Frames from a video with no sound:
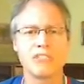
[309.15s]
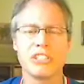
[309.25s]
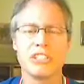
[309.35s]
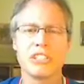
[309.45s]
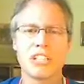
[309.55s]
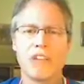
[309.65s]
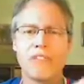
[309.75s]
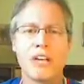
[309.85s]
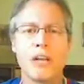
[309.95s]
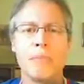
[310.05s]
Feel
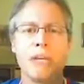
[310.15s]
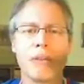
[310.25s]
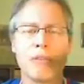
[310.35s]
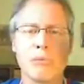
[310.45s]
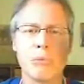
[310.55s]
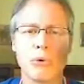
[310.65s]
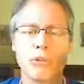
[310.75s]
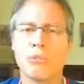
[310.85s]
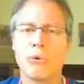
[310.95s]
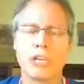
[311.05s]
yourself becoming more
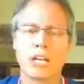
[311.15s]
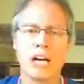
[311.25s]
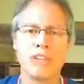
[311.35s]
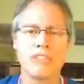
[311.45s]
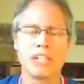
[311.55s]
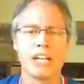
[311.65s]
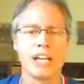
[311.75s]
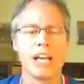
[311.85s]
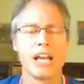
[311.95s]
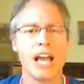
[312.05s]
and more confident.
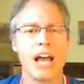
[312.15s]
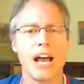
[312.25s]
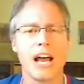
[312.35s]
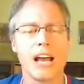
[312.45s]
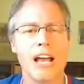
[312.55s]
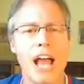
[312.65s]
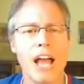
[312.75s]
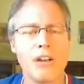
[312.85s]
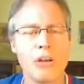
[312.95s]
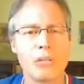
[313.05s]

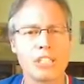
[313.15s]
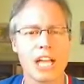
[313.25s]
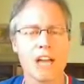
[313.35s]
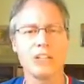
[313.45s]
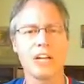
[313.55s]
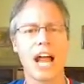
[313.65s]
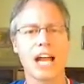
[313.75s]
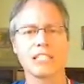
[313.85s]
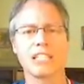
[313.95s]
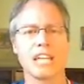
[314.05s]
Notice how you're
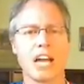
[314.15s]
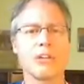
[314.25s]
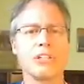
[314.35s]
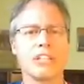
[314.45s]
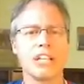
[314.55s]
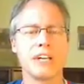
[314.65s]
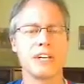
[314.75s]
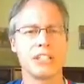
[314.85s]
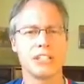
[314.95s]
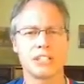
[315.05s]
acting, how you're
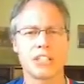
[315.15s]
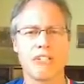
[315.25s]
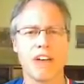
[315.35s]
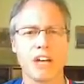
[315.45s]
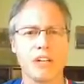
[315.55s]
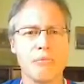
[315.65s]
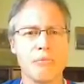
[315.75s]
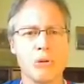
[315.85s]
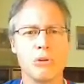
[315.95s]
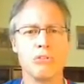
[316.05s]
carrying yourself. How do you
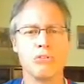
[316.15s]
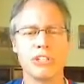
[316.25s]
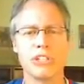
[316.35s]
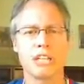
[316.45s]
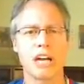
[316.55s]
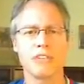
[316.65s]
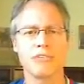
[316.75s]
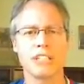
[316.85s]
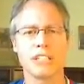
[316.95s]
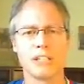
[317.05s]
move when you're
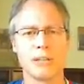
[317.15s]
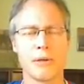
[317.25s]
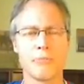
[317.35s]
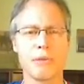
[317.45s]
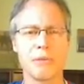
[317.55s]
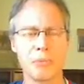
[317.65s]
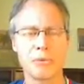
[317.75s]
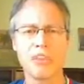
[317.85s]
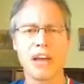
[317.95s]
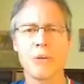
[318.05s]
confident? Maybe
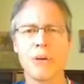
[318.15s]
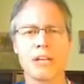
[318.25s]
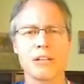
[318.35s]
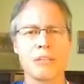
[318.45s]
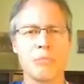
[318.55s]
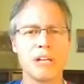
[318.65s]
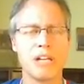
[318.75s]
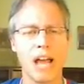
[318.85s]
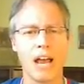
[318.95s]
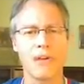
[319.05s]
move that way a little bit
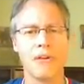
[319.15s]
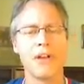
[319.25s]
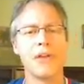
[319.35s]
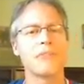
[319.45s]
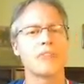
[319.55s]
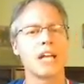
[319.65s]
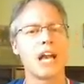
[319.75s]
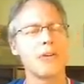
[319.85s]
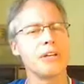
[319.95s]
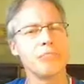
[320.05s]
now. And
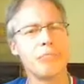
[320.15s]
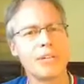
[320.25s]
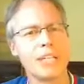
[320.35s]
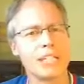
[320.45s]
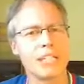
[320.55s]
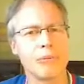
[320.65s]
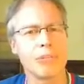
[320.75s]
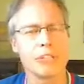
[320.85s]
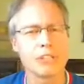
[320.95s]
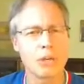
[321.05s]
how are you breathing when
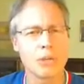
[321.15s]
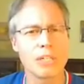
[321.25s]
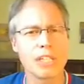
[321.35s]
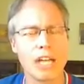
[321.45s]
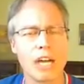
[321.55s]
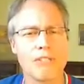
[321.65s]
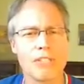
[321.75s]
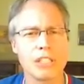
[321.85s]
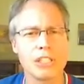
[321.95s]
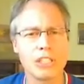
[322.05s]
you're totally
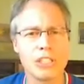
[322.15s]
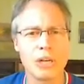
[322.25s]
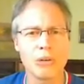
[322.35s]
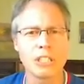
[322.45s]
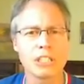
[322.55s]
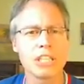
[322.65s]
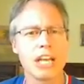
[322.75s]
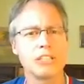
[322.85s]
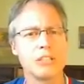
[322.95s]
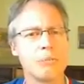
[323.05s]
confident? Just notice
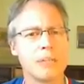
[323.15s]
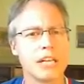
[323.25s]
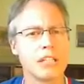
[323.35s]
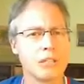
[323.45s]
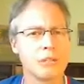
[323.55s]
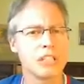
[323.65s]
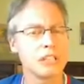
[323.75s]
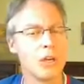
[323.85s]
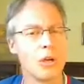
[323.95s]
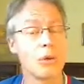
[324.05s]
as you're playing through
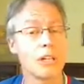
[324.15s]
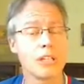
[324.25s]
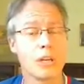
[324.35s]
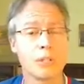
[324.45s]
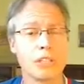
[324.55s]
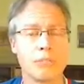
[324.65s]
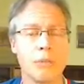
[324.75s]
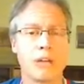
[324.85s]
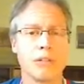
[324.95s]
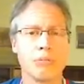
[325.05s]
this, what do you notice
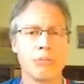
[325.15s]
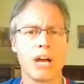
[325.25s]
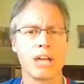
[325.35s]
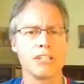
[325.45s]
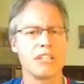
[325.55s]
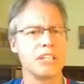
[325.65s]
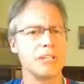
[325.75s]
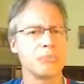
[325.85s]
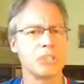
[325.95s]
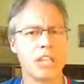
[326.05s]
about your breath?
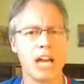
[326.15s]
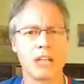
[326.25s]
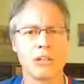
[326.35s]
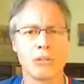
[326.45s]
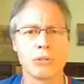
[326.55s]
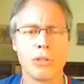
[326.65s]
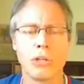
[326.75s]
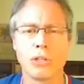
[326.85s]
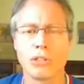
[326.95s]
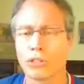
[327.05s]
Deep, shallow,
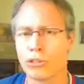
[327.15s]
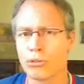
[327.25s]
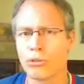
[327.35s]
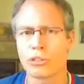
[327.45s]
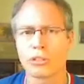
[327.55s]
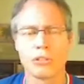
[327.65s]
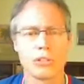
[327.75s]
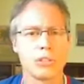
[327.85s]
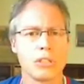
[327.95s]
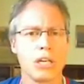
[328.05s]
short,
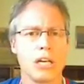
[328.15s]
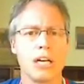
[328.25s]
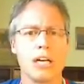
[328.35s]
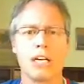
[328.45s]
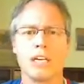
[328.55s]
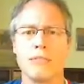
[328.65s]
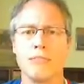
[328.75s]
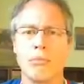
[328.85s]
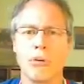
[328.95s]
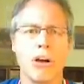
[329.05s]

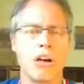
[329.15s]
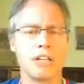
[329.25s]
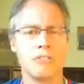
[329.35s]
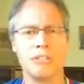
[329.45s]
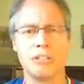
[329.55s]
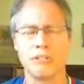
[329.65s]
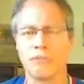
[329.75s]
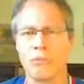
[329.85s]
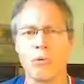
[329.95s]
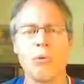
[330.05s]
broad?
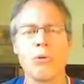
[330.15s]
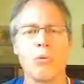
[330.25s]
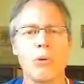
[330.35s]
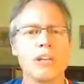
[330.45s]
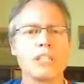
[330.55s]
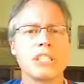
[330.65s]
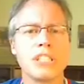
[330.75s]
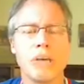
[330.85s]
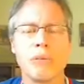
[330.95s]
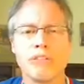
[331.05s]
Where is it
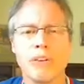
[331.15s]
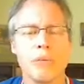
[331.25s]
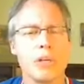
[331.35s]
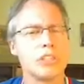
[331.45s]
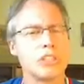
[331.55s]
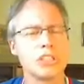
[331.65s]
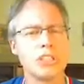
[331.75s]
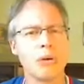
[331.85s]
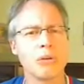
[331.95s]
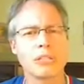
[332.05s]
coming from? Just
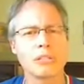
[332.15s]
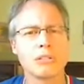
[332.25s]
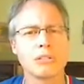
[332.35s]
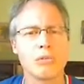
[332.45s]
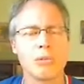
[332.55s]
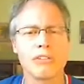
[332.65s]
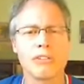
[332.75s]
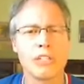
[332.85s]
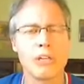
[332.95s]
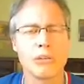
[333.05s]
notice whatever
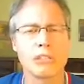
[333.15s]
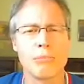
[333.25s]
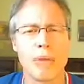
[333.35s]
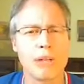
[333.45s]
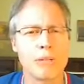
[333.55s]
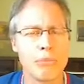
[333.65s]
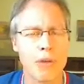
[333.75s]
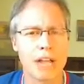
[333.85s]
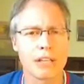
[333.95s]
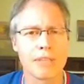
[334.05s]
you notice about your
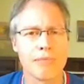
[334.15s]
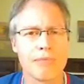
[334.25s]
breath.